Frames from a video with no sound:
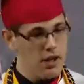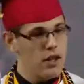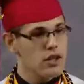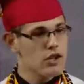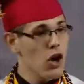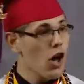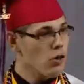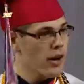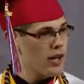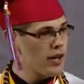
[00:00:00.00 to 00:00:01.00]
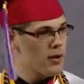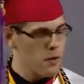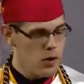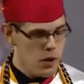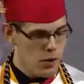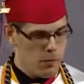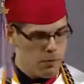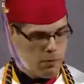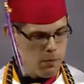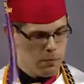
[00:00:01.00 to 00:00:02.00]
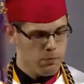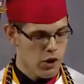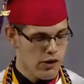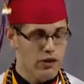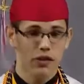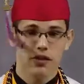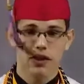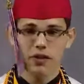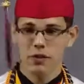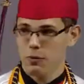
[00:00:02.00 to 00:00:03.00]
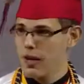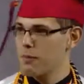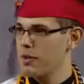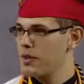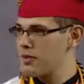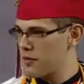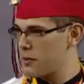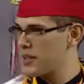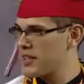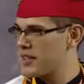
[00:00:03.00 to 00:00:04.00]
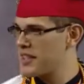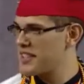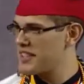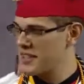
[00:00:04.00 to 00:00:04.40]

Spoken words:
and tolerated Perkins' incessant rambling for weeks on end,